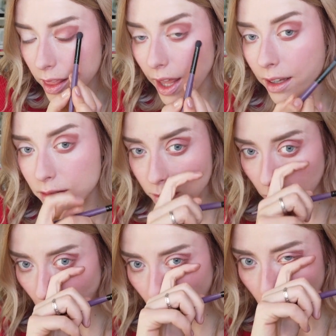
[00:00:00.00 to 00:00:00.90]
that
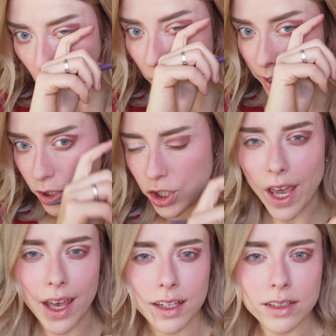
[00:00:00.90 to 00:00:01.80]
one
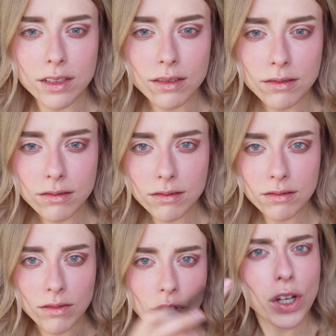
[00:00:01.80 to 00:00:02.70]
shade
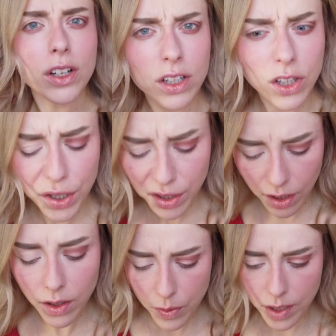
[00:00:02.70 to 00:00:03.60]
look look,
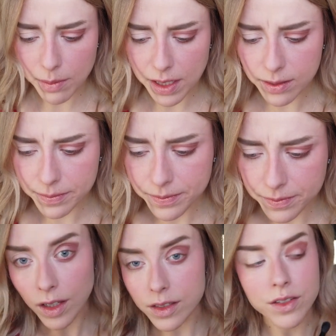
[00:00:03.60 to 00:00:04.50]
you know what I mean?
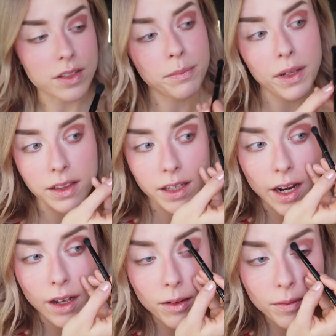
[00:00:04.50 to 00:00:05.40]
Let's just blend
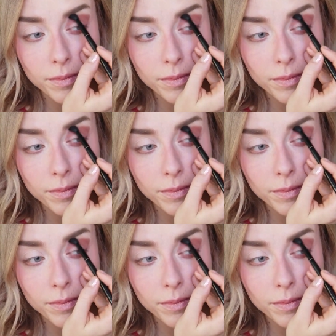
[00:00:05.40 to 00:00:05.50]
that out.